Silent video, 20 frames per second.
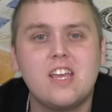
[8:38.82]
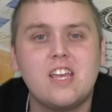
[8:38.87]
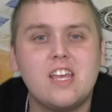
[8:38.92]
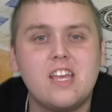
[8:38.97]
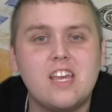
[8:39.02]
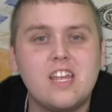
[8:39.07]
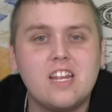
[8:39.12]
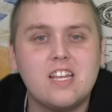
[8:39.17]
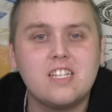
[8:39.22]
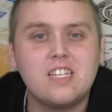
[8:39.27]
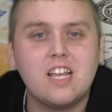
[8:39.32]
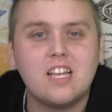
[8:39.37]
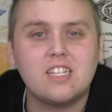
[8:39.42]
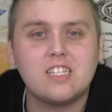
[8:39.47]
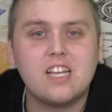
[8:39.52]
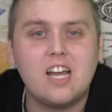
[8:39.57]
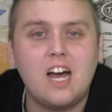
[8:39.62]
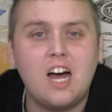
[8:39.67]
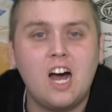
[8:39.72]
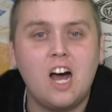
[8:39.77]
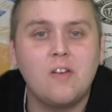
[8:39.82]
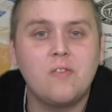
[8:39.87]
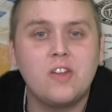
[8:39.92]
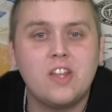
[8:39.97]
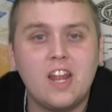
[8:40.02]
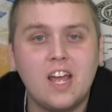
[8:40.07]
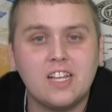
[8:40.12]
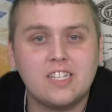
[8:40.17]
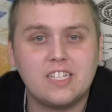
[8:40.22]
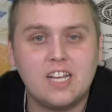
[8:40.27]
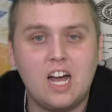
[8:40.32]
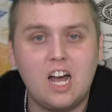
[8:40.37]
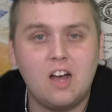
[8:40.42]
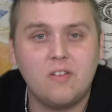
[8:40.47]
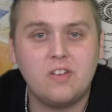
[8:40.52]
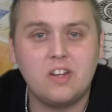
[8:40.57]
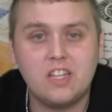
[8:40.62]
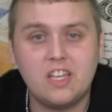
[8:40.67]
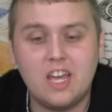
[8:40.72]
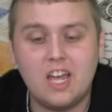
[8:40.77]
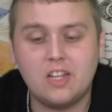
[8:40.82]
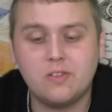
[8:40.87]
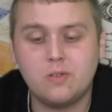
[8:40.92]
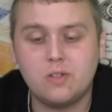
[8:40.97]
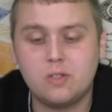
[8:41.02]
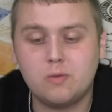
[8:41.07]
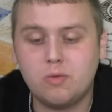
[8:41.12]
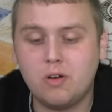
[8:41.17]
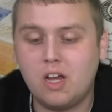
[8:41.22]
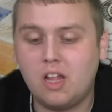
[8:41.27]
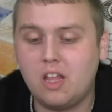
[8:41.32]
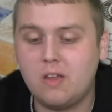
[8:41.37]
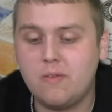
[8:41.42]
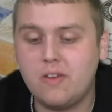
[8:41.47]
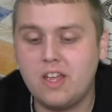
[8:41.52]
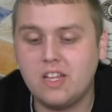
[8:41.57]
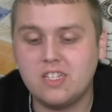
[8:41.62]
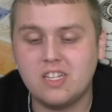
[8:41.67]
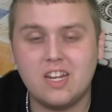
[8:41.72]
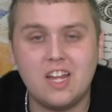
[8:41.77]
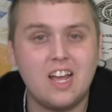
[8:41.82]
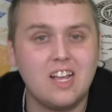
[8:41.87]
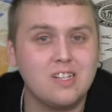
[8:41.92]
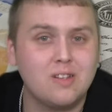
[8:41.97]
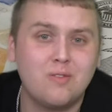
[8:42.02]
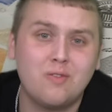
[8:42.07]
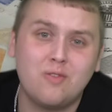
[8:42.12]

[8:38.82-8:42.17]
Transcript: it is as common as common gets, which probably means it has